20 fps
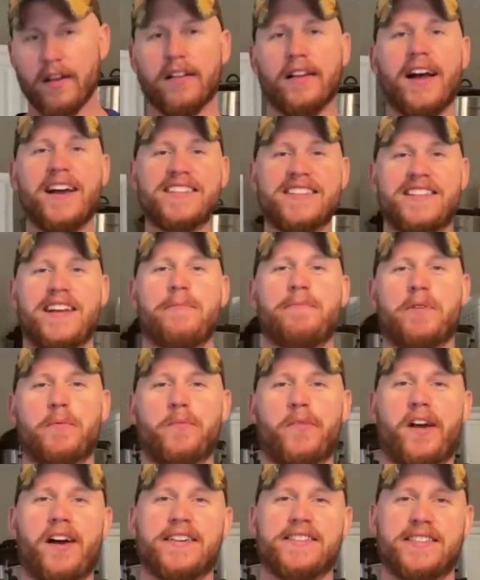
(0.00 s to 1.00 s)
Last step of
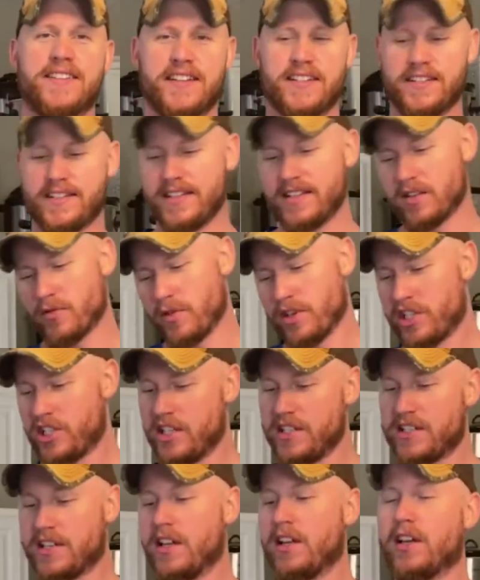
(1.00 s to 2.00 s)
the process is we're
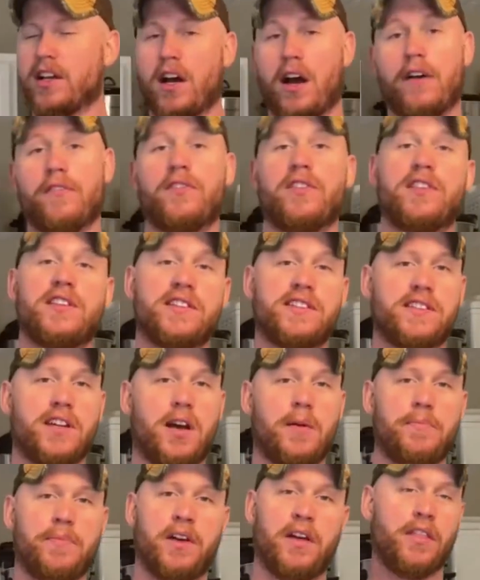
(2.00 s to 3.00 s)
just gonna cover this
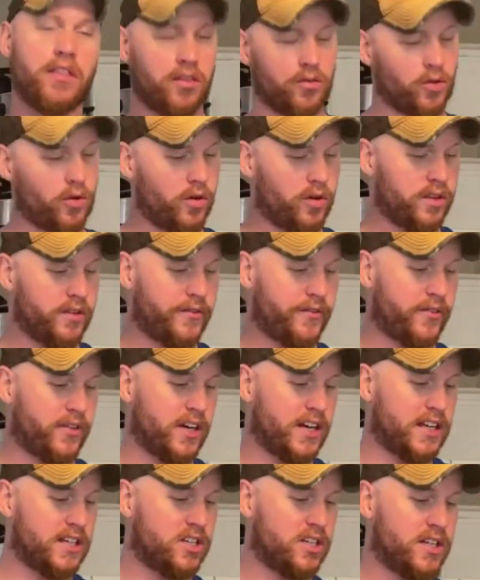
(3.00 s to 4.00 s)
up, throw it in the
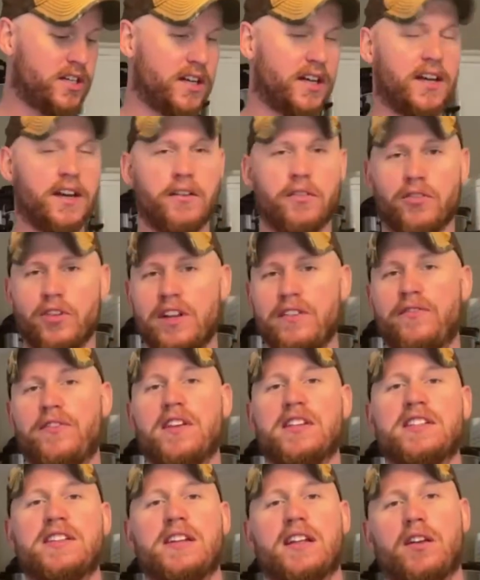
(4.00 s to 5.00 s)
fridge,
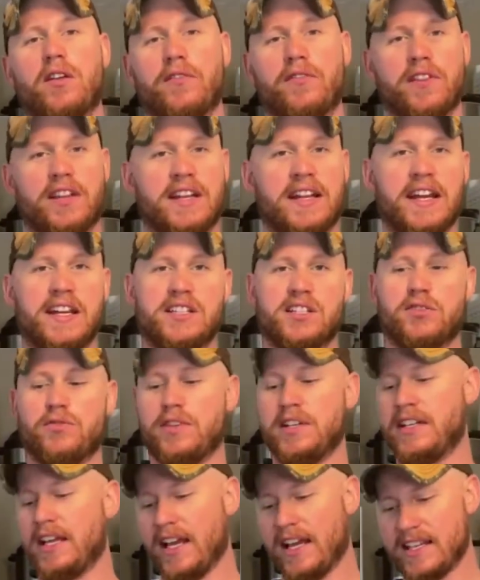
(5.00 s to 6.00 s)
revisit it over the next
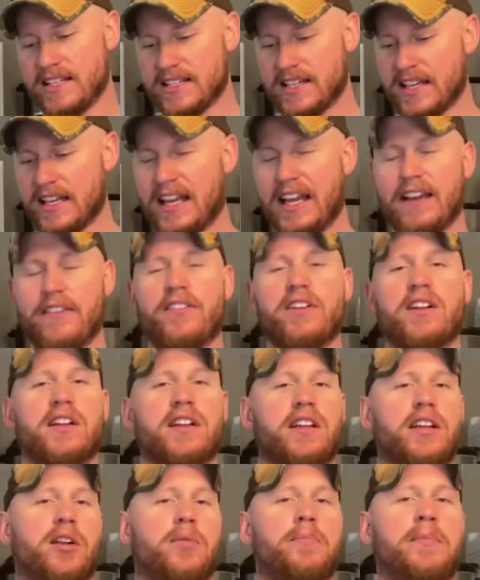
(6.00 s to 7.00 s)
3 days, give it a
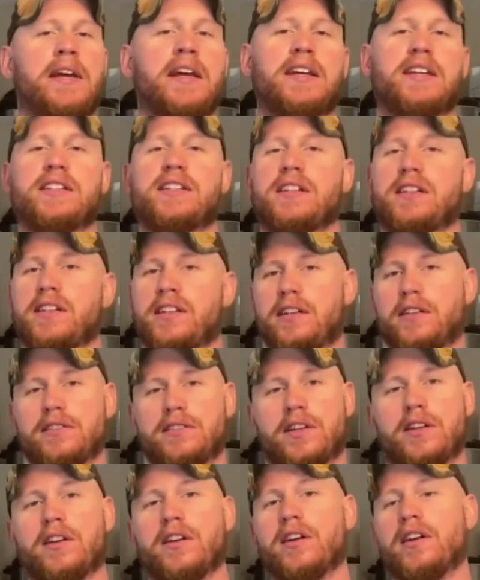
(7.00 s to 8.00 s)
little mix, a little
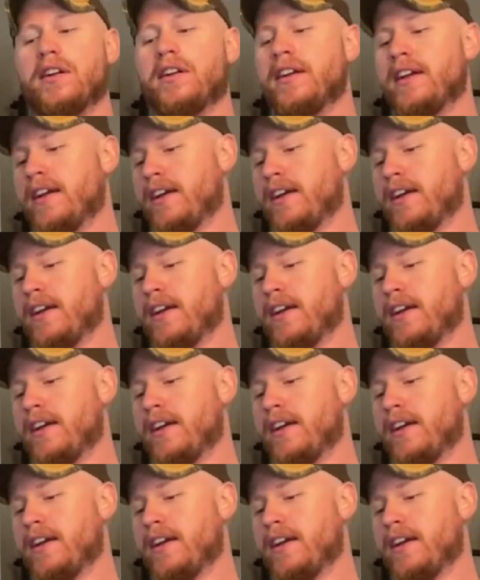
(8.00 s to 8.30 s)
turn,